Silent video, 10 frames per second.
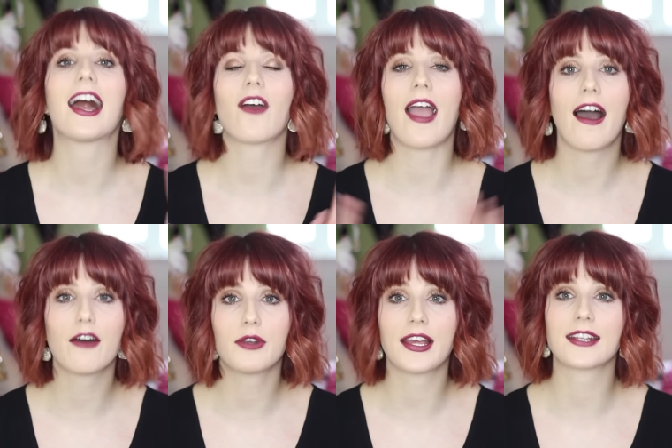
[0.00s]
And I
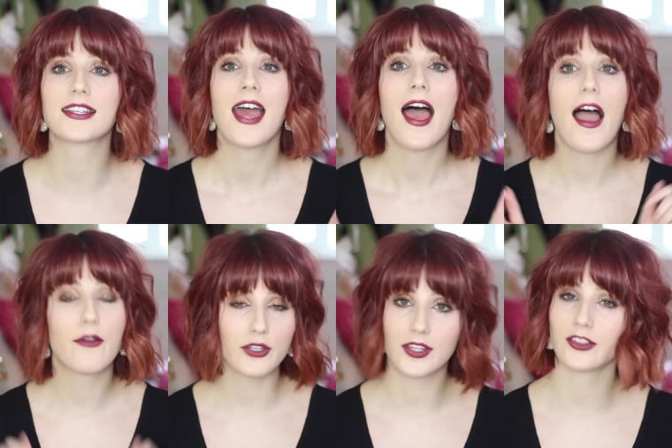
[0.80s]
have linked
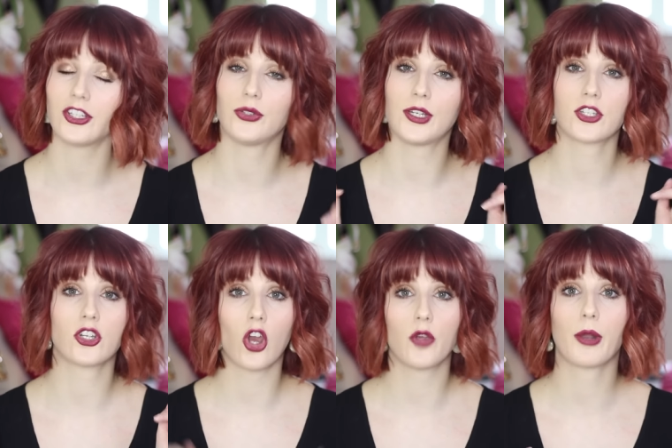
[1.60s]
everything that you need
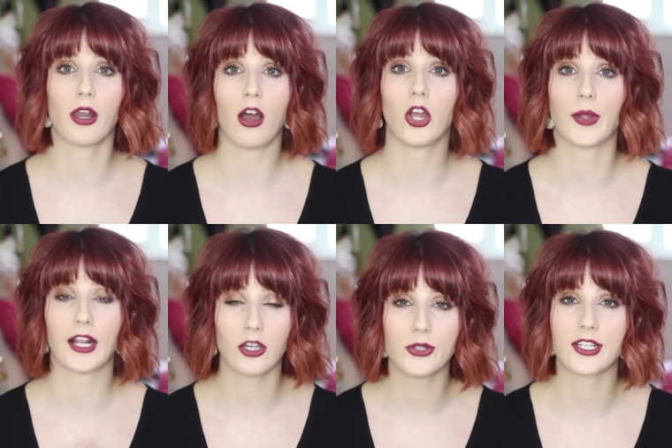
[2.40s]
to know below,
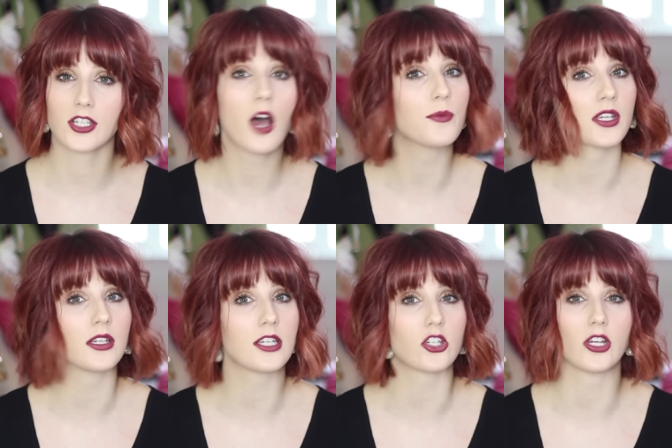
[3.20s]
including terms
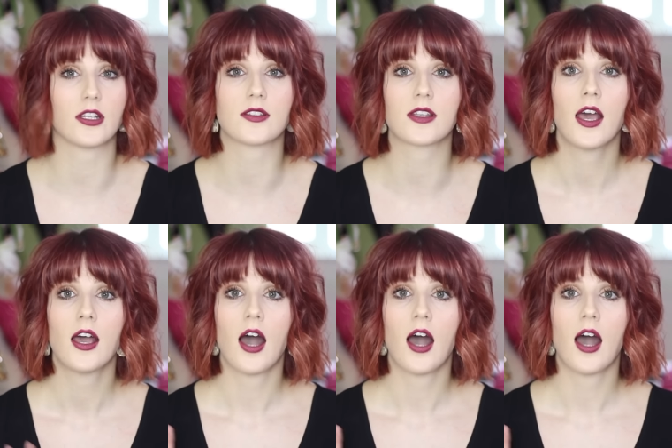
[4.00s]
and conditions,